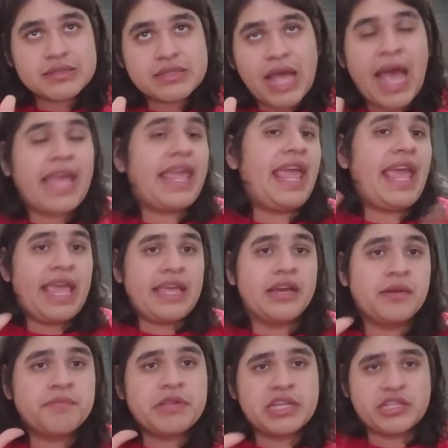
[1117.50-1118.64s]
I hate
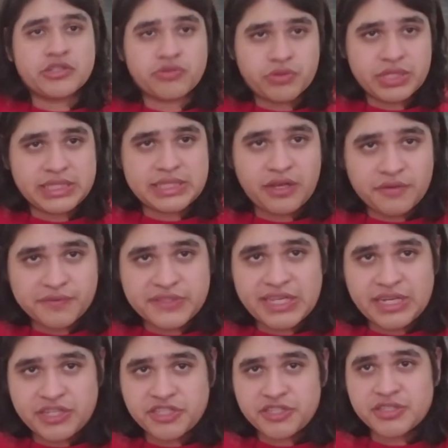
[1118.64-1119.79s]
obligatory stealth
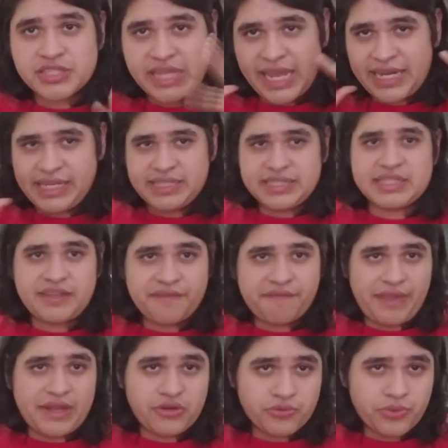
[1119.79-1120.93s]
sections, and instant
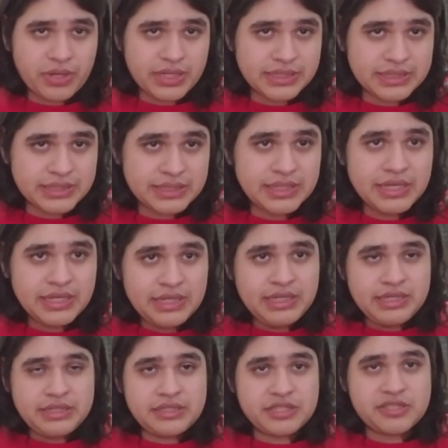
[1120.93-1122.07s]
fail ones
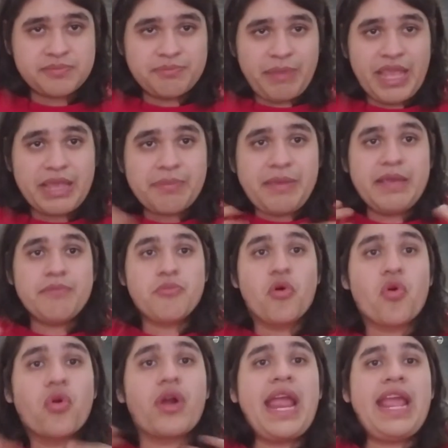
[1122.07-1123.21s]
just make me
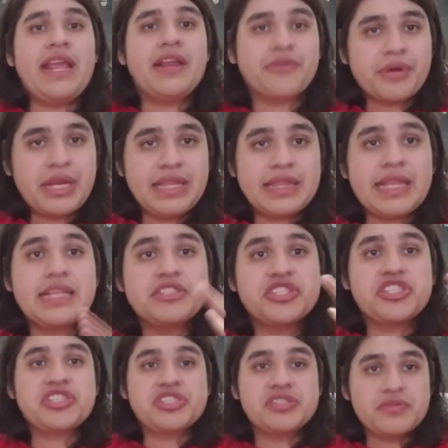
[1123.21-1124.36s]
more angry than
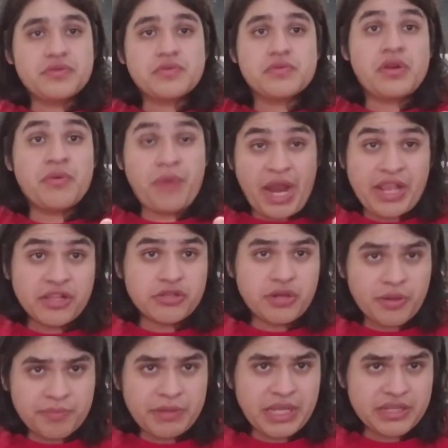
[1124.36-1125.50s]
just regular
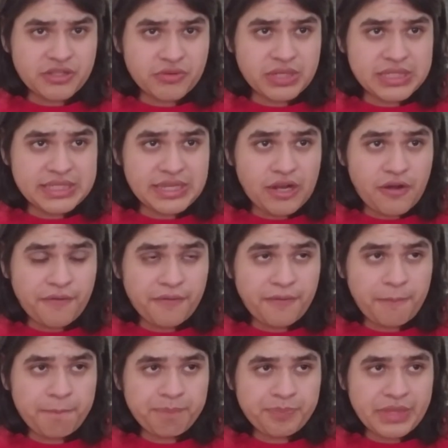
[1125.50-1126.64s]
obligatory stealth.
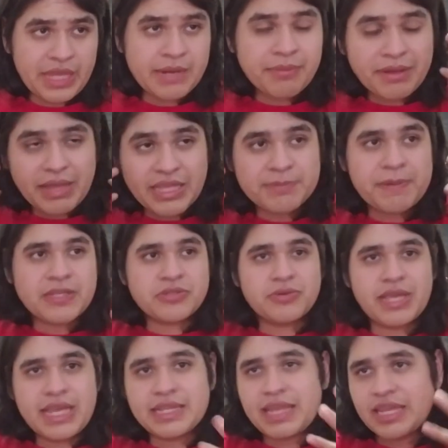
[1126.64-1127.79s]
In my,
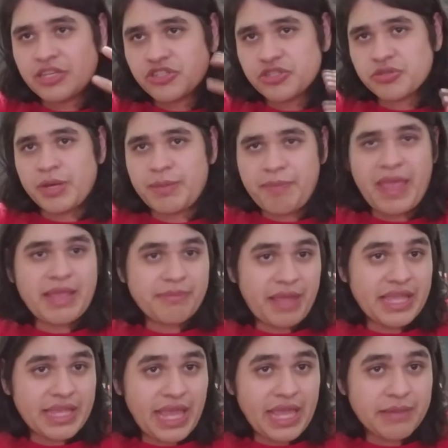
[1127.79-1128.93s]
especially in like a shooty bang
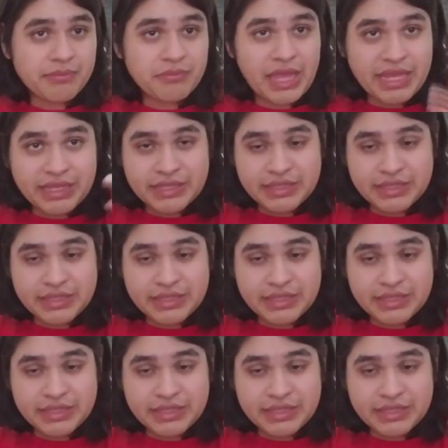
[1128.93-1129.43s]
bang game like